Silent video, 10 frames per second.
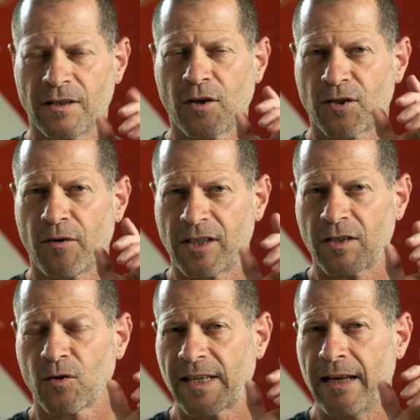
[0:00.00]
So, sorry,
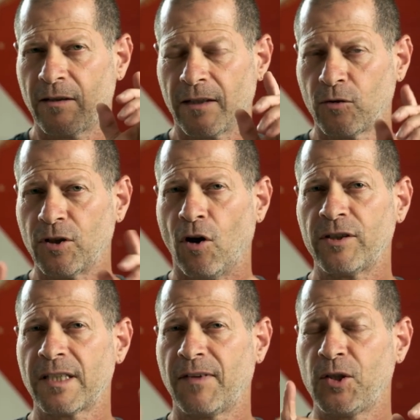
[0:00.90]
just to say to the
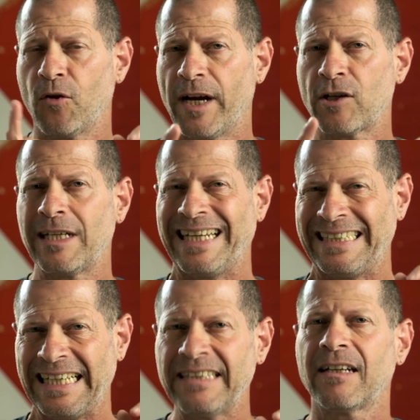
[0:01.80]
audience that you're actually
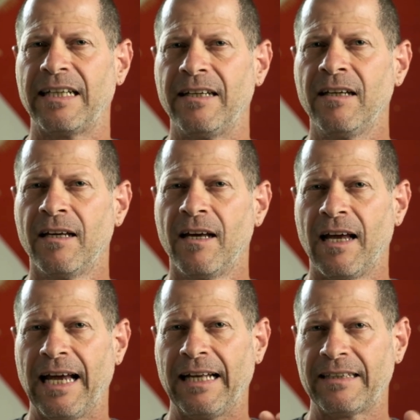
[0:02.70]
in Italy
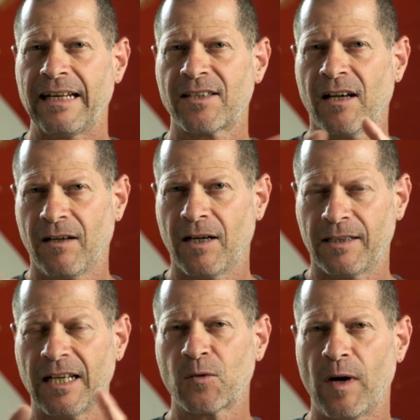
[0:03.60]
and that's
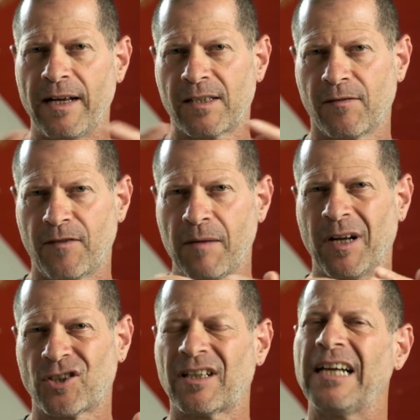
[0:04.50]
that's why it's a very
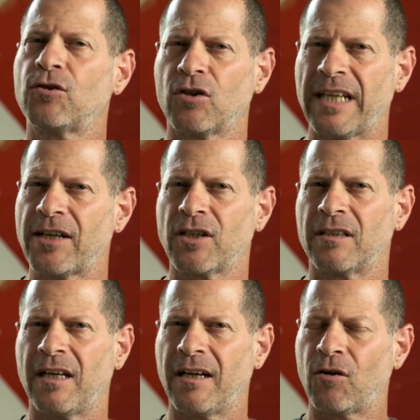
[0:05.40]
much tight
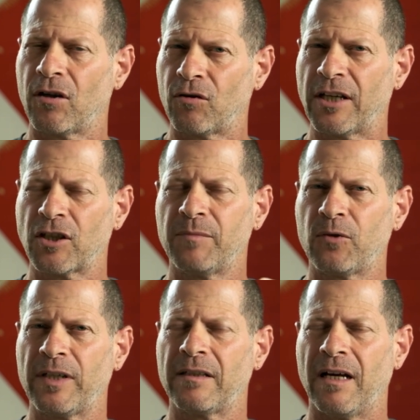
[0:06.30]
connection uh, connection
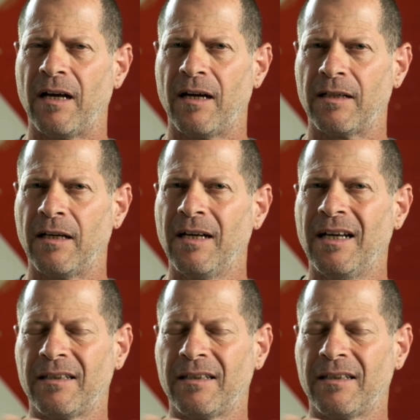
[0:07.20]
between uh,